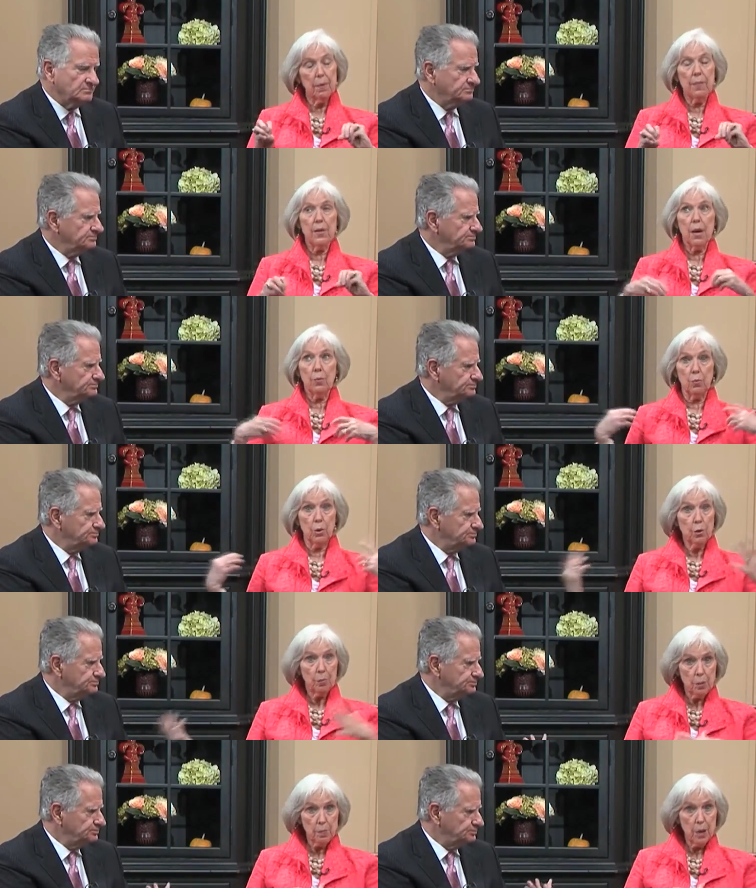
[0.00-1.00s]
Speaker 1: that we're
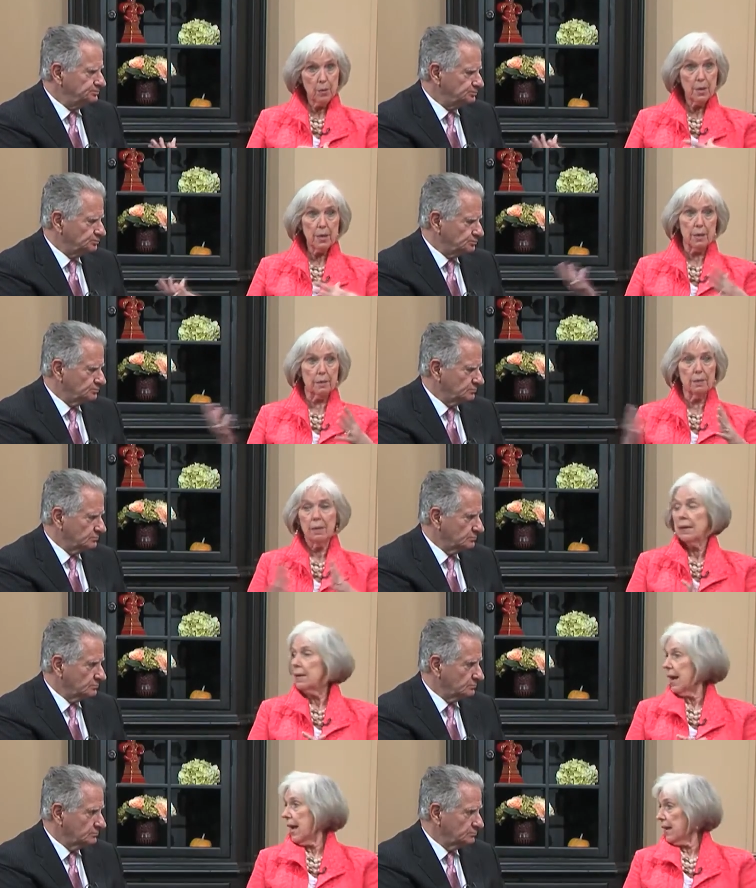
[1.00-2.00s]
promoting and,
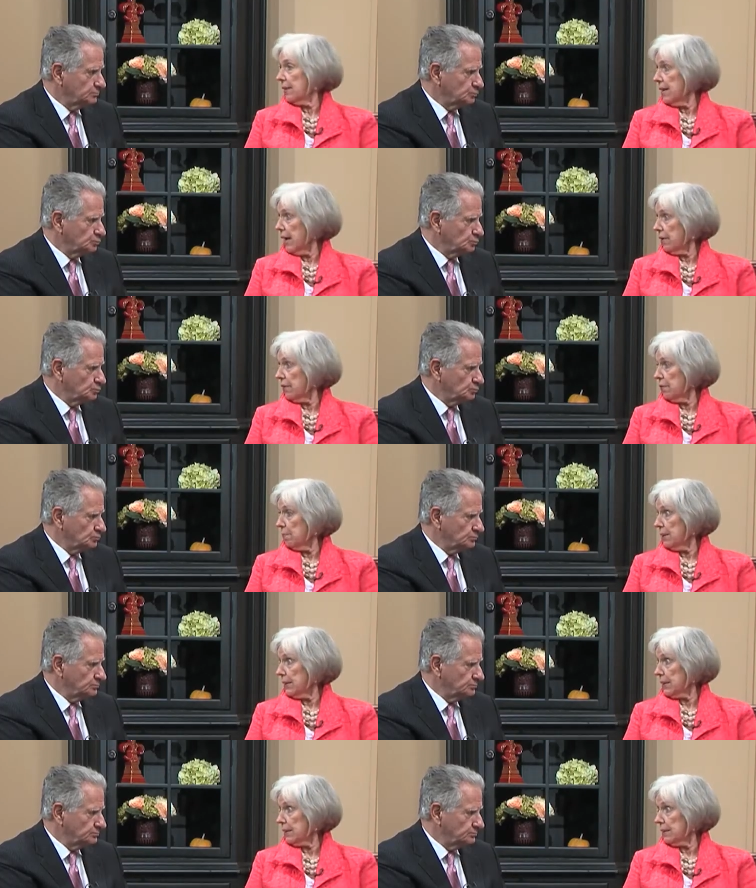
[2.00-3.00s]
and down at the
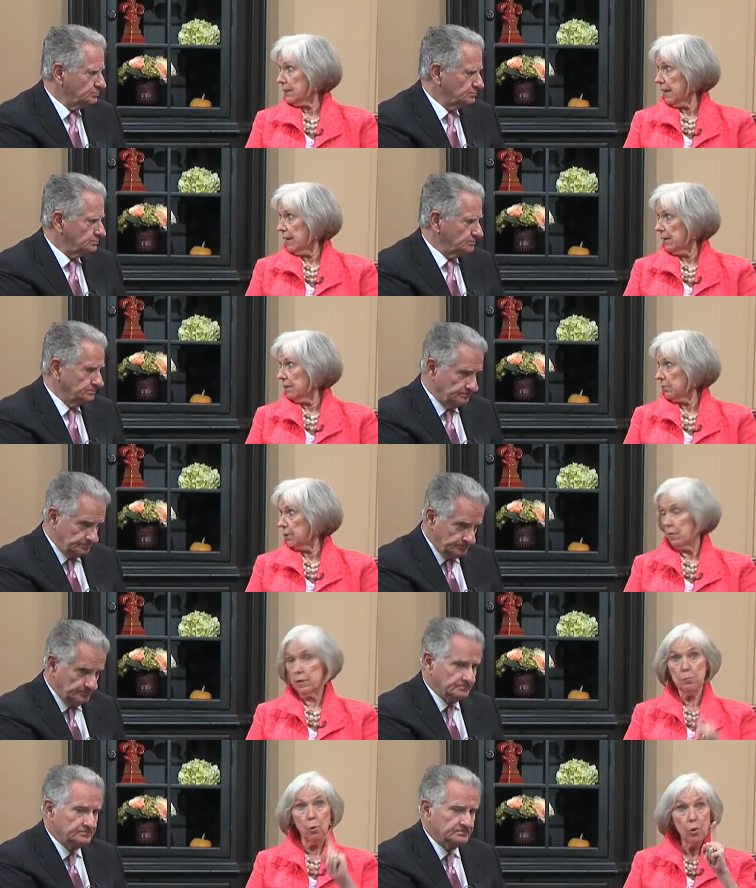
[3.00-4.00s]
Biscuit Stadium. Mm -hmm. So mm-hmm.
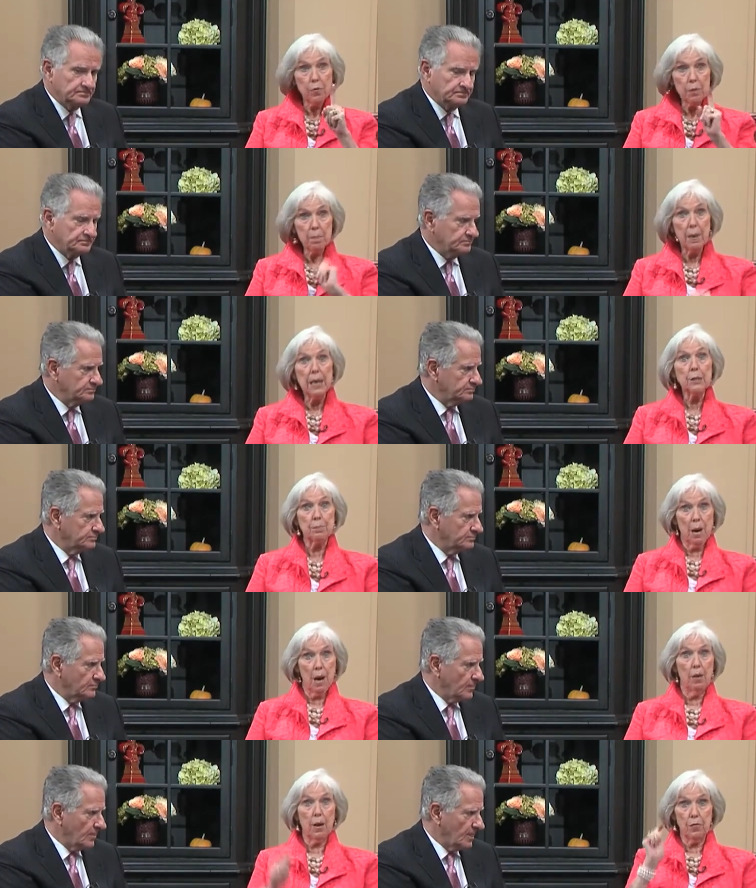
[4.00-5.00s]
there's more than
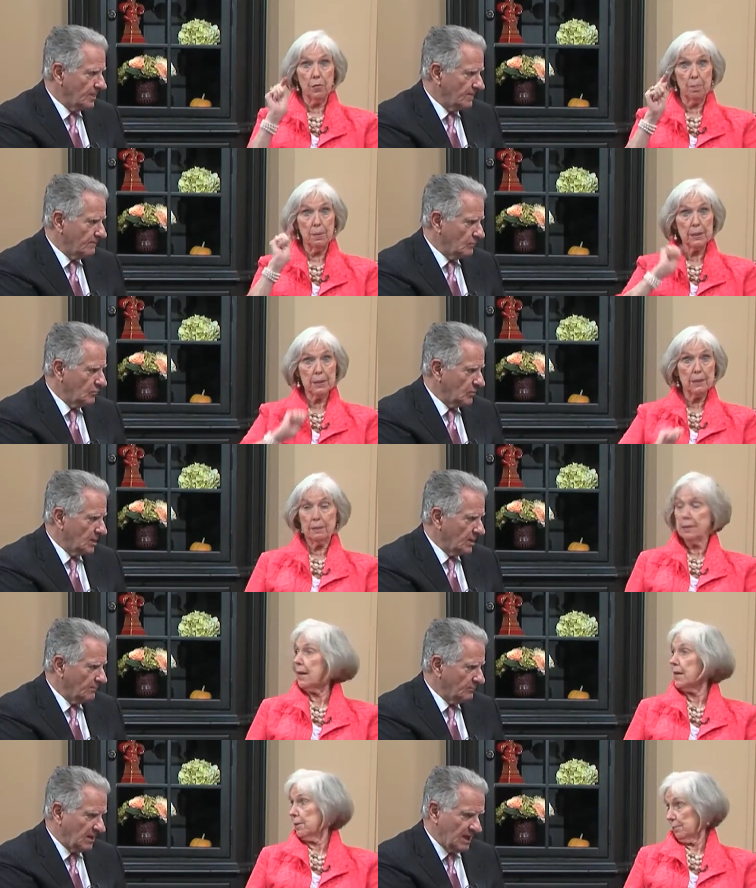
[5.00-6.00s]
baseball at the Biscuit
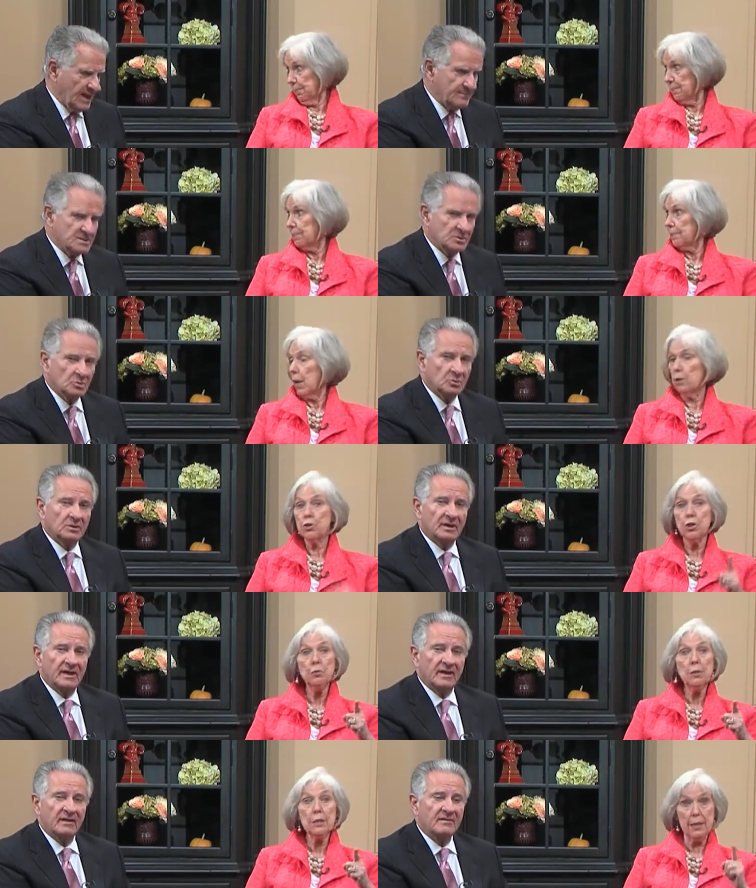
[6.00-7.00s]
Stadium.
Speaker 2: Absolutely. On
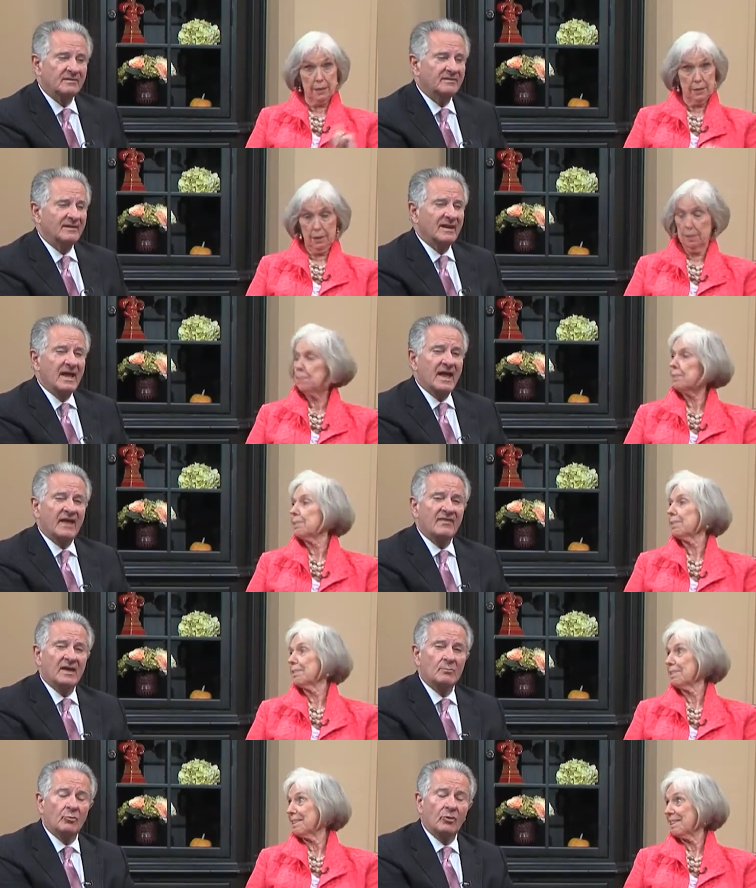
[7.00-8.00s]
June 6th. And
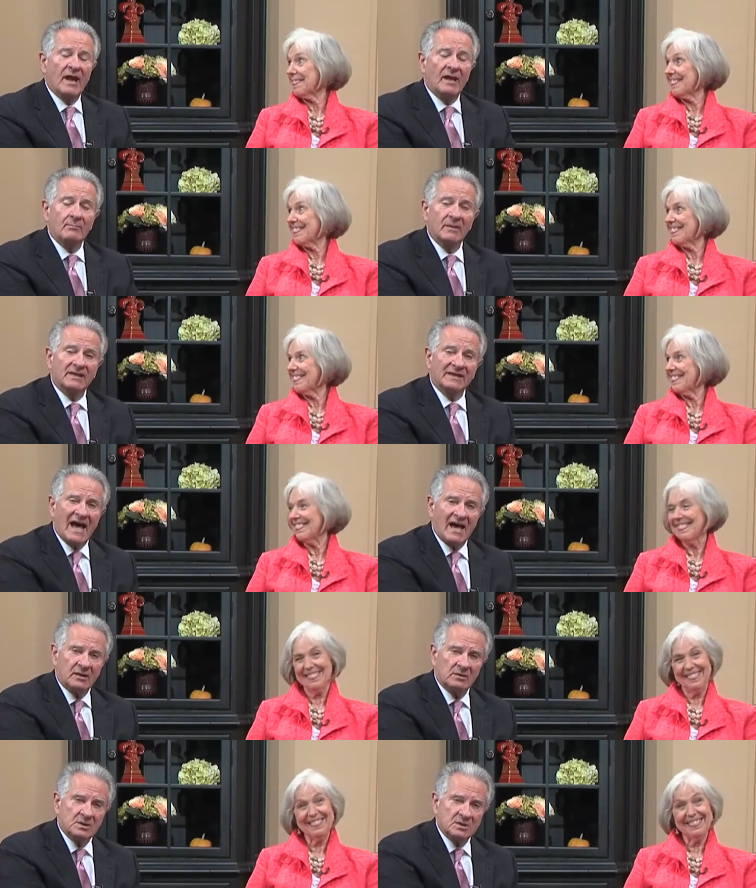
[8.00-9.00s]
then Brent
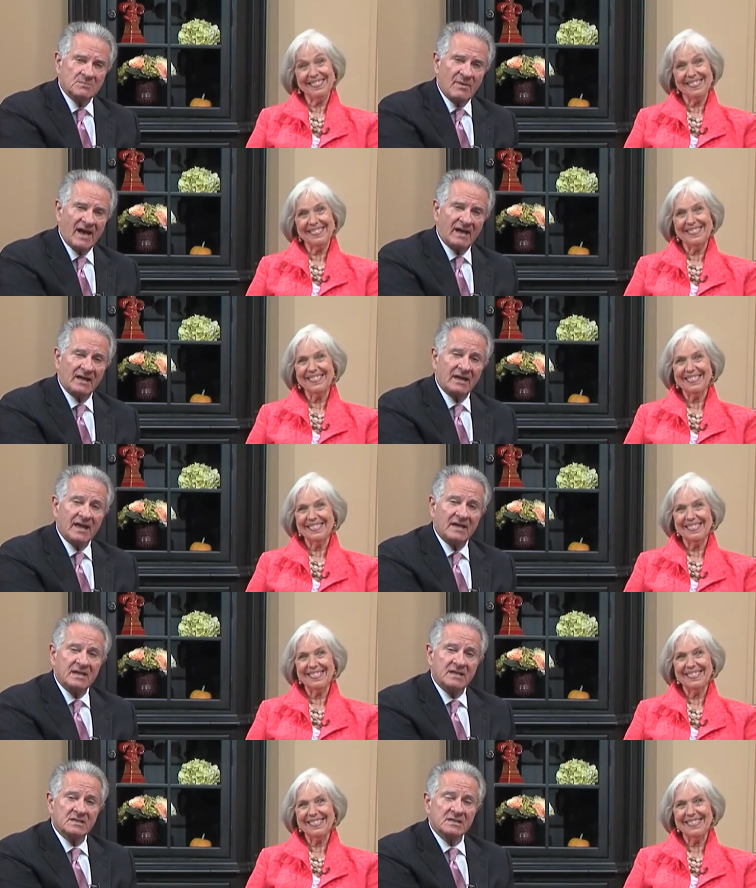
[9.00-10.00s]
McDonald is back again.
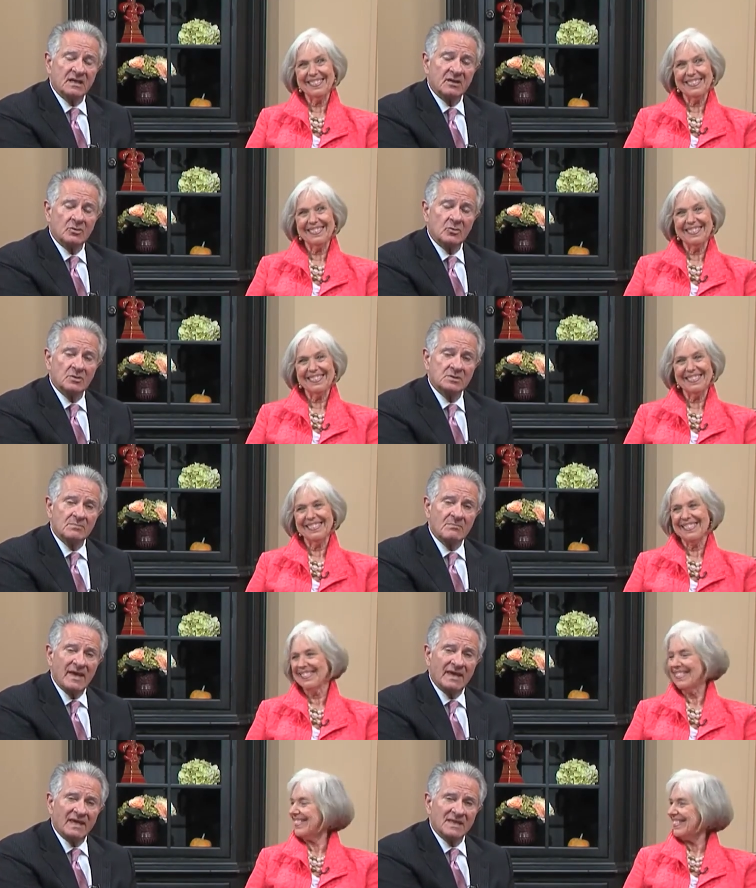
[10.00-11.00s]
He's going to do some
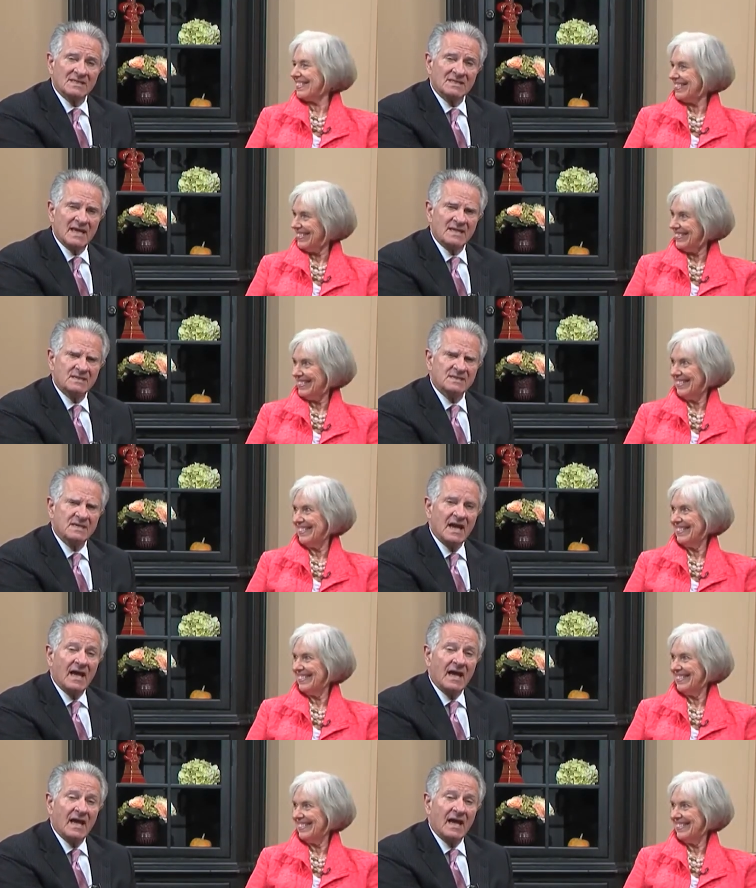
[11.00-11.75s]
making sense,